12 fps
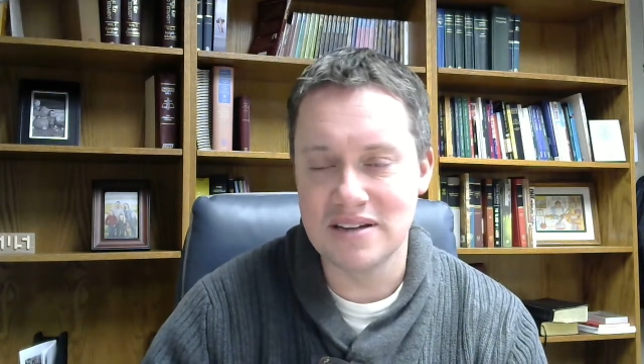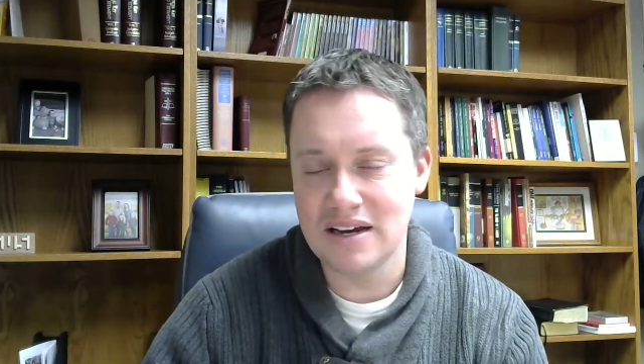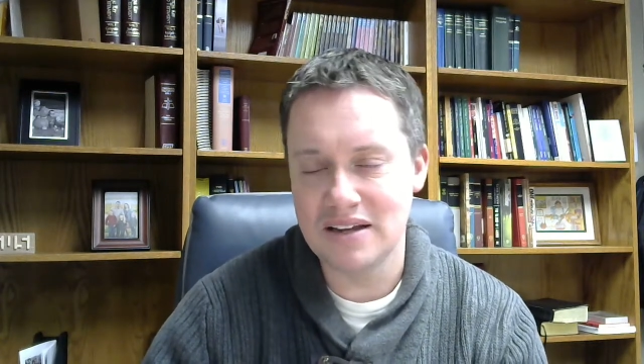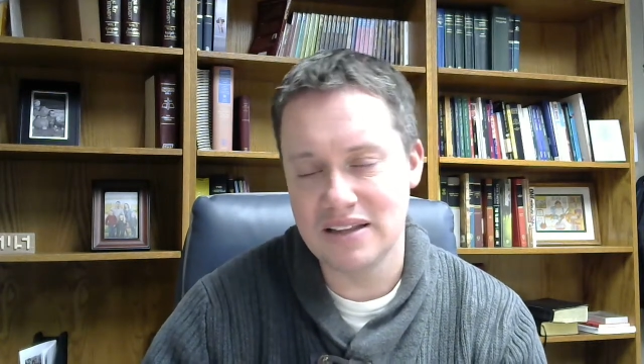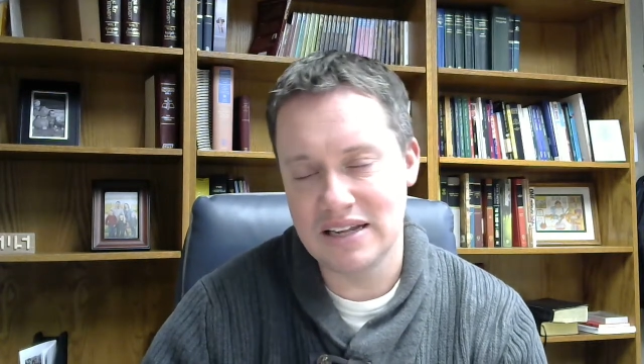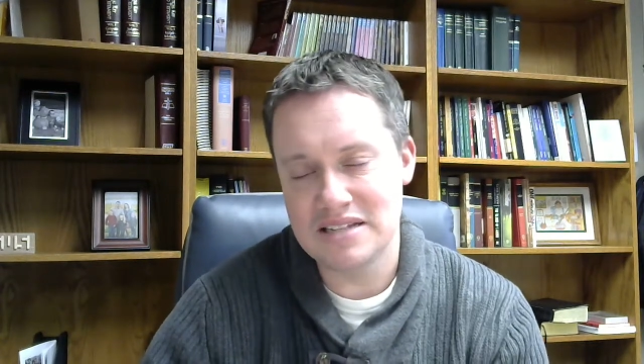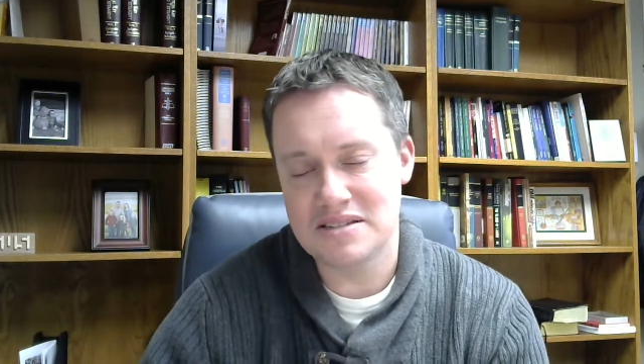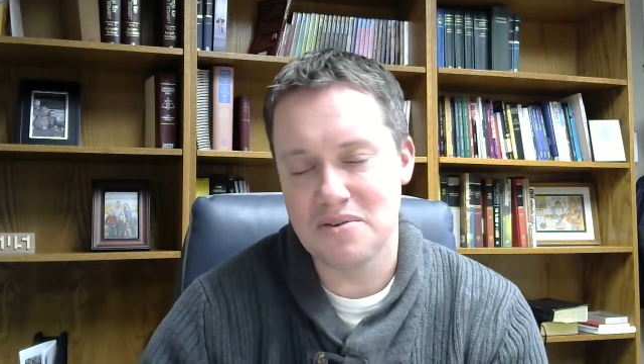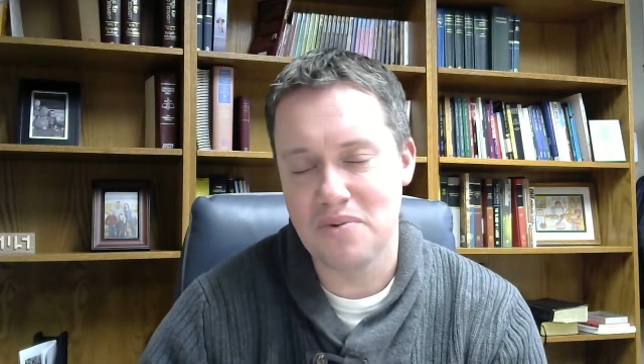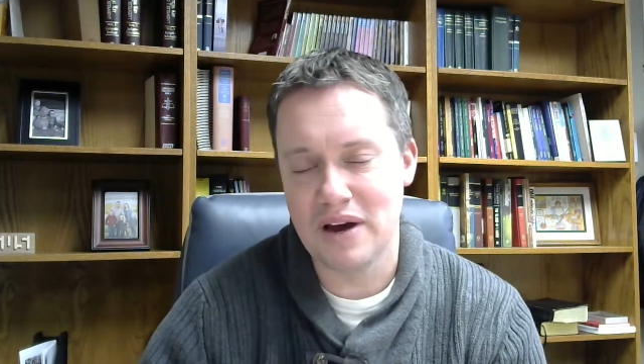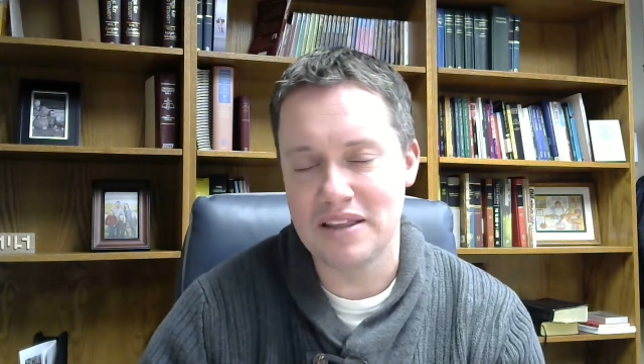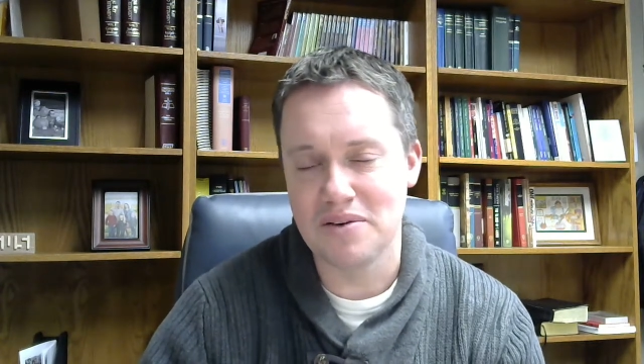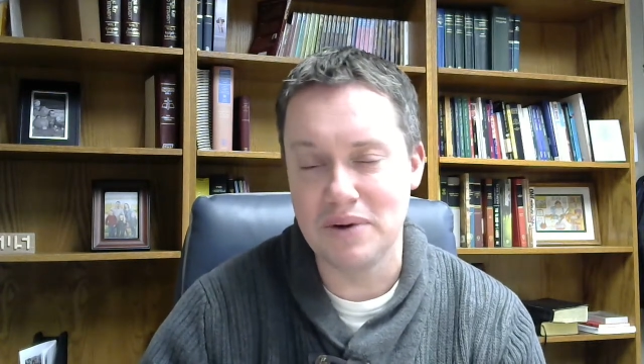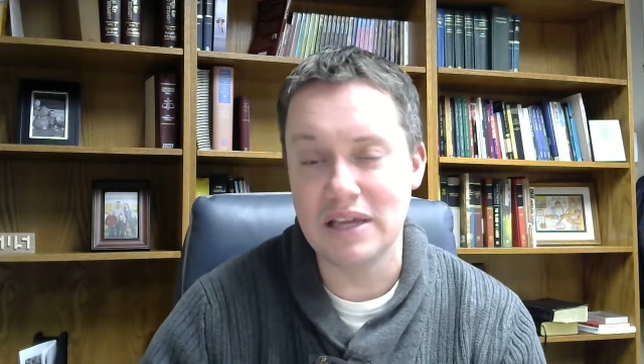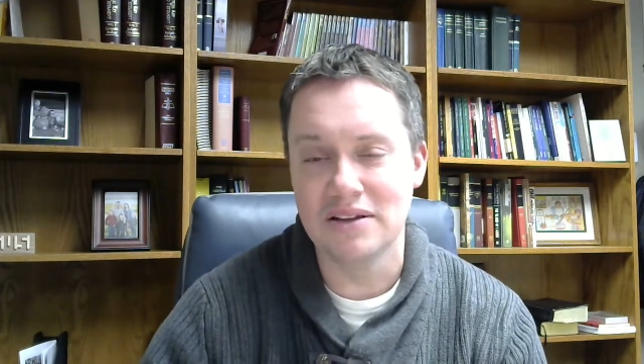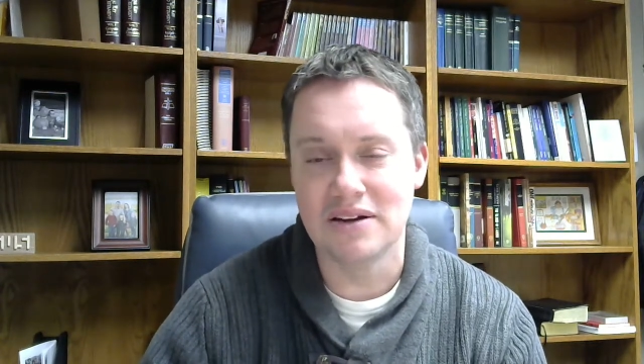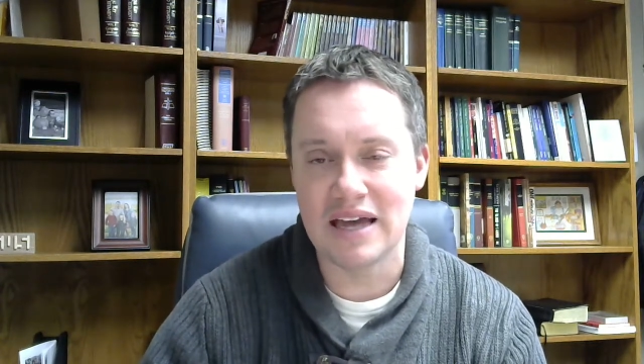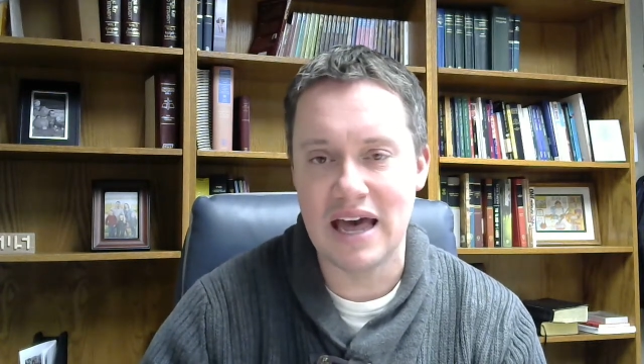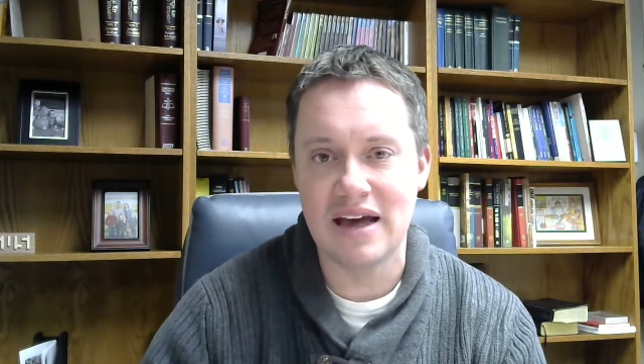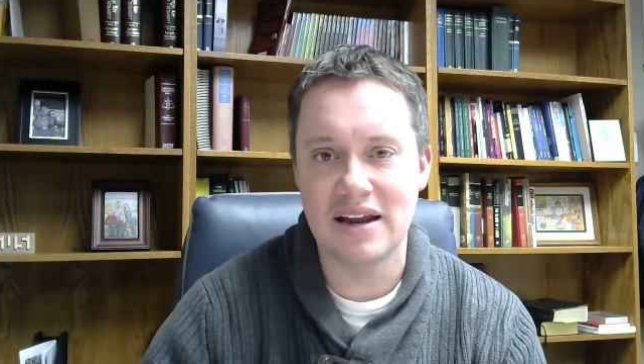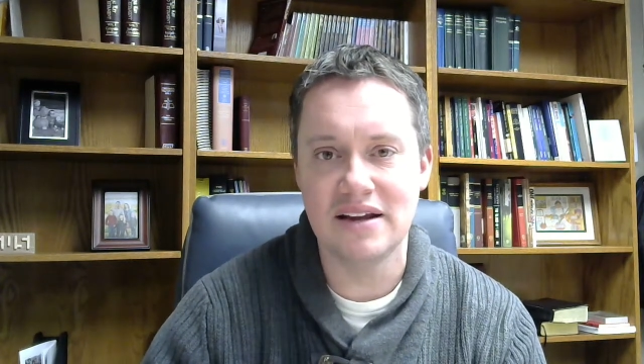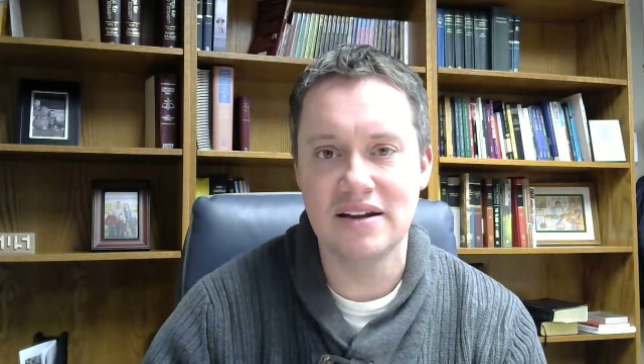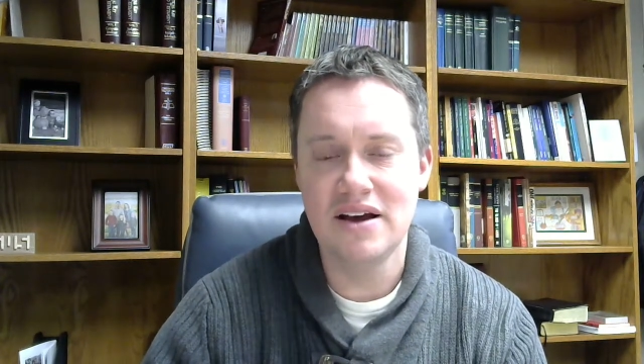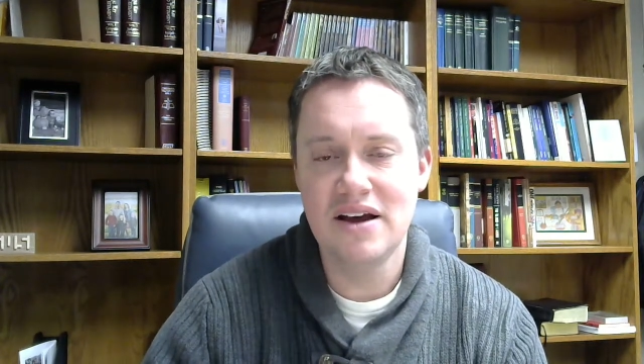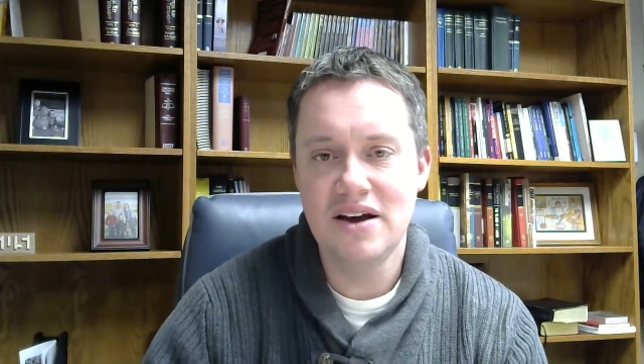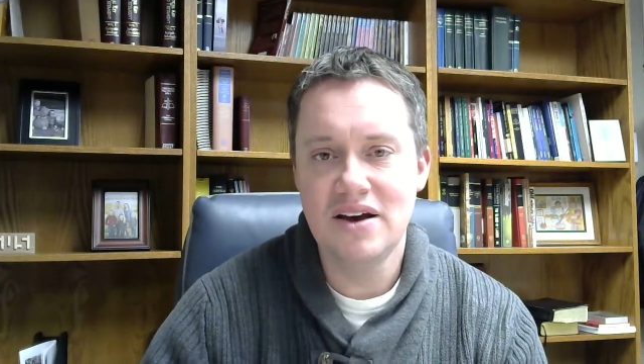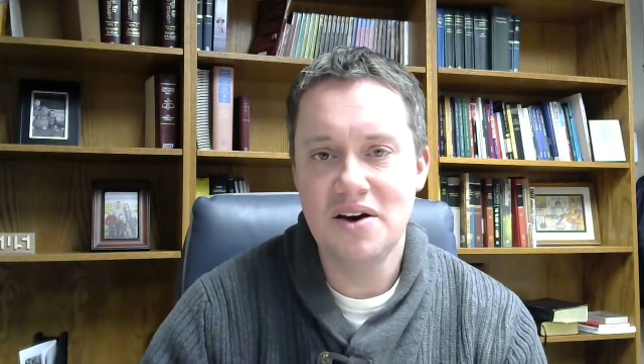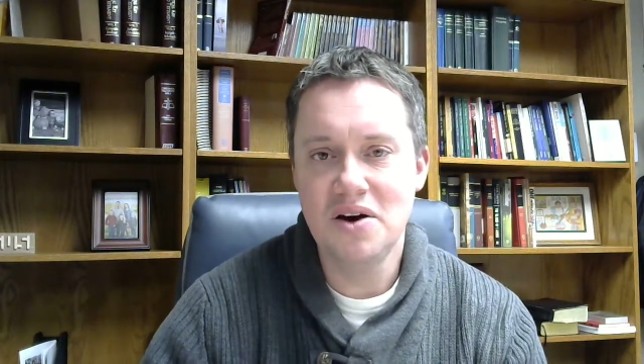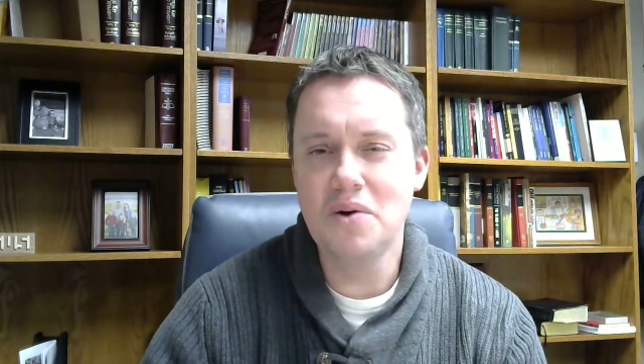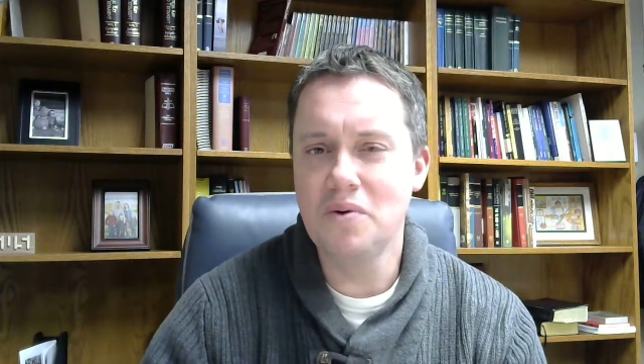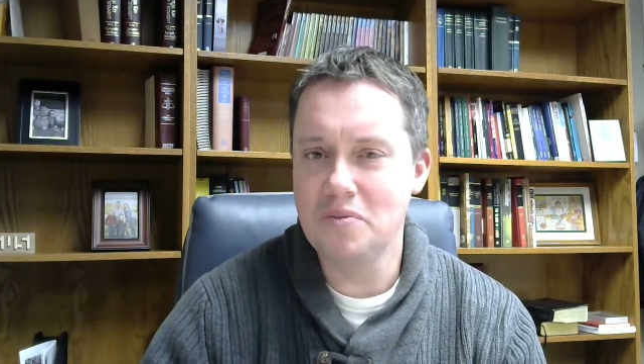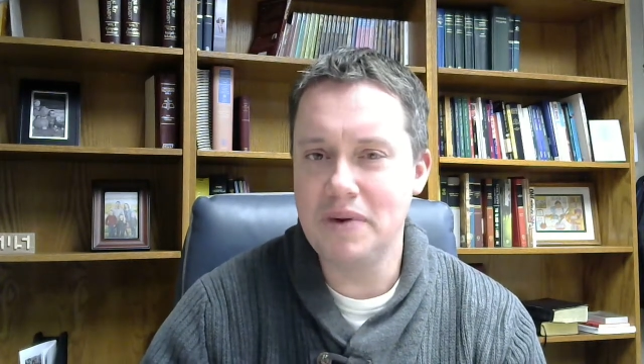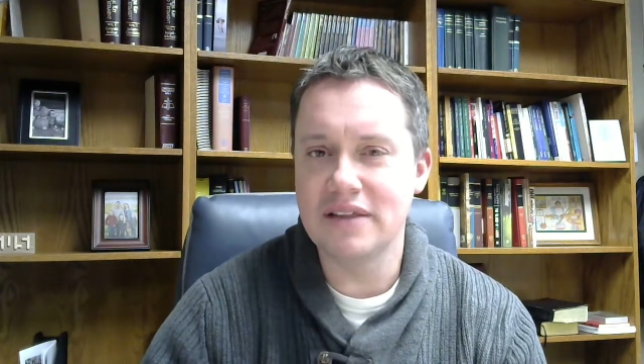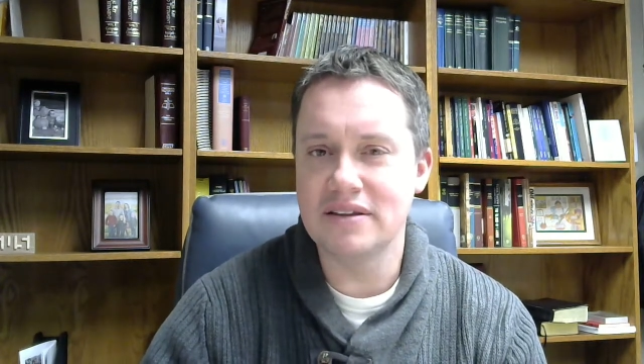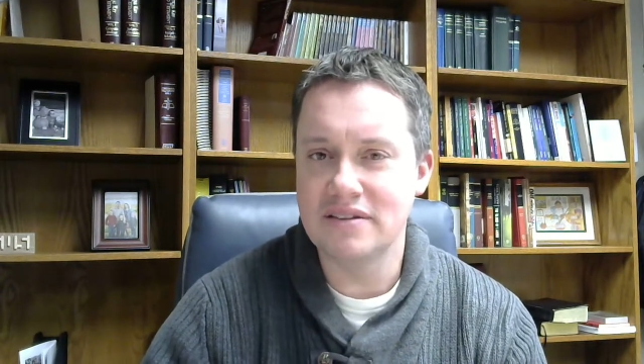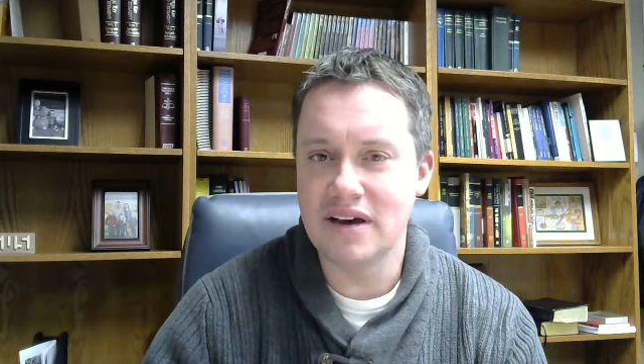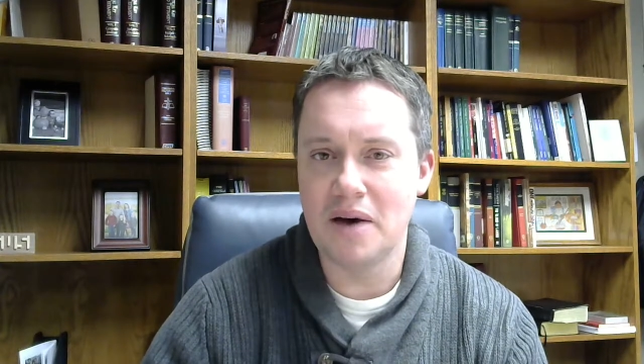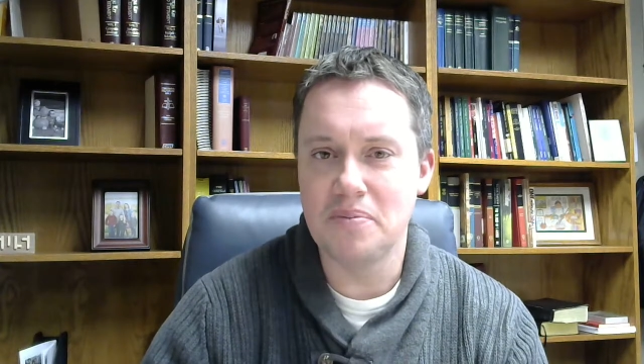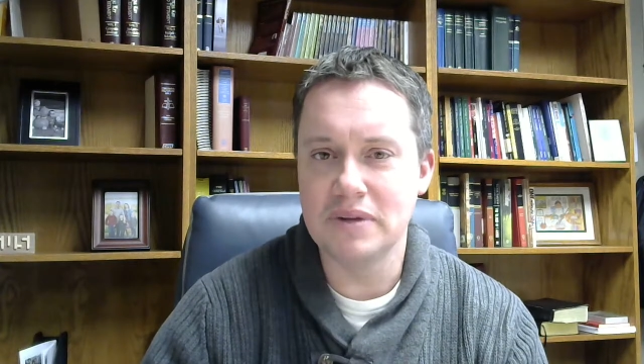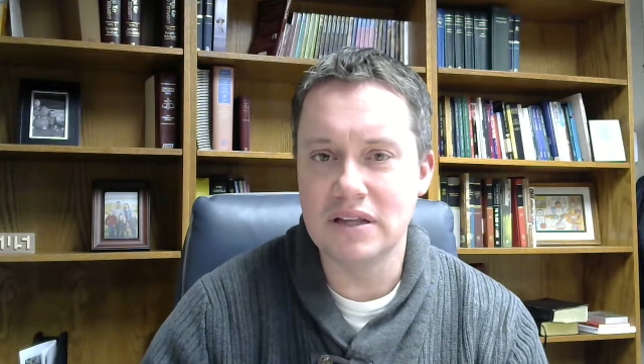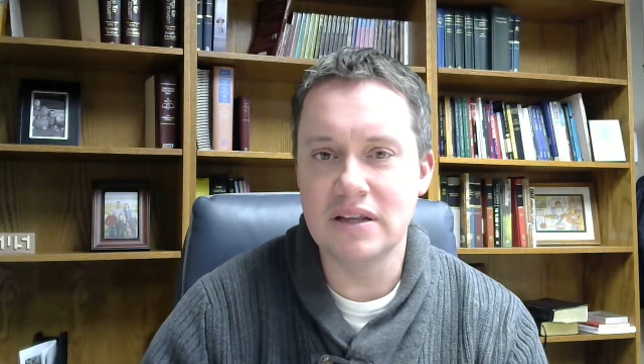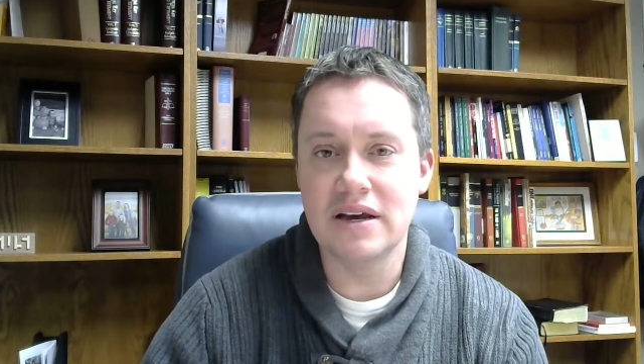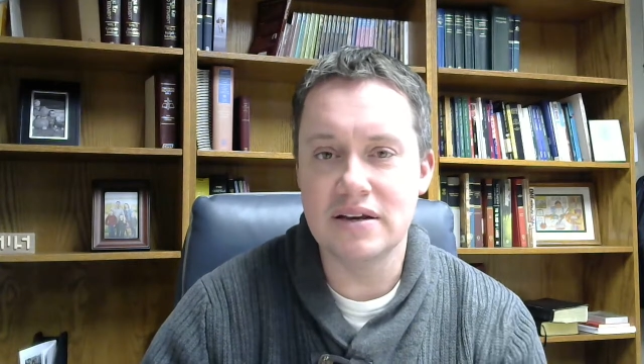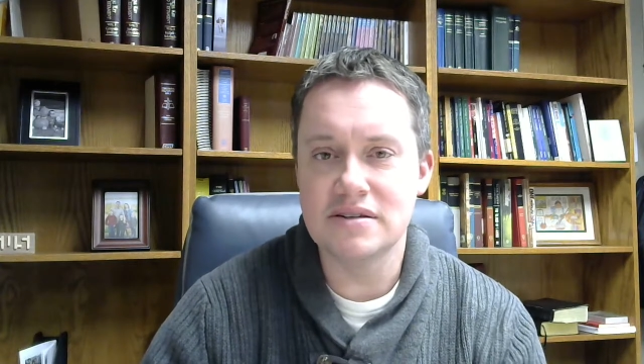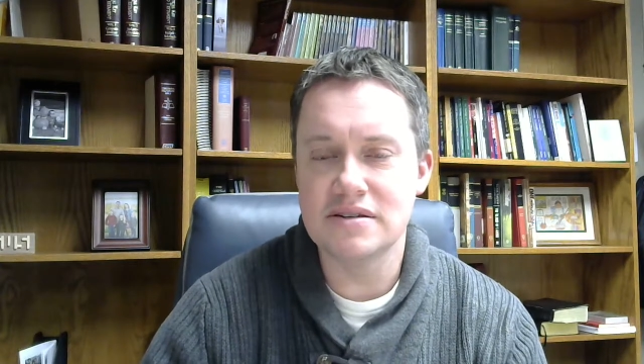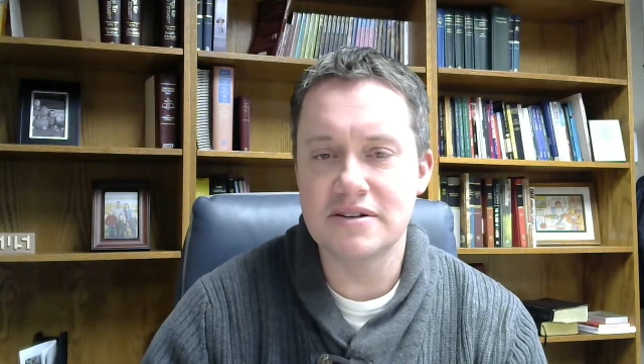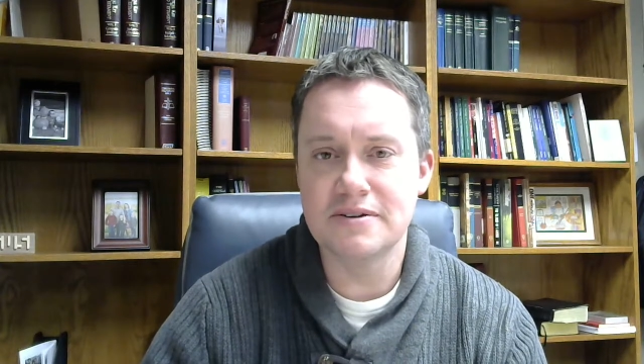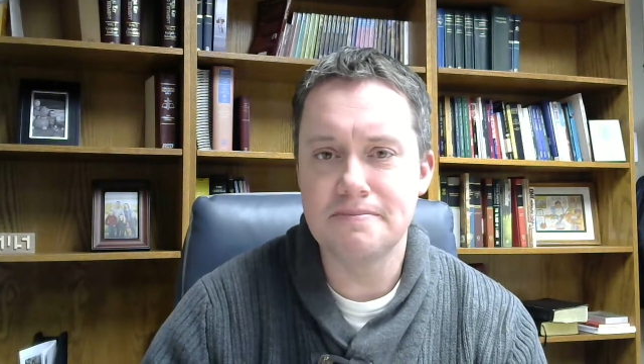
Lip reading: at least the way that we look at it, who would be at the top of the list?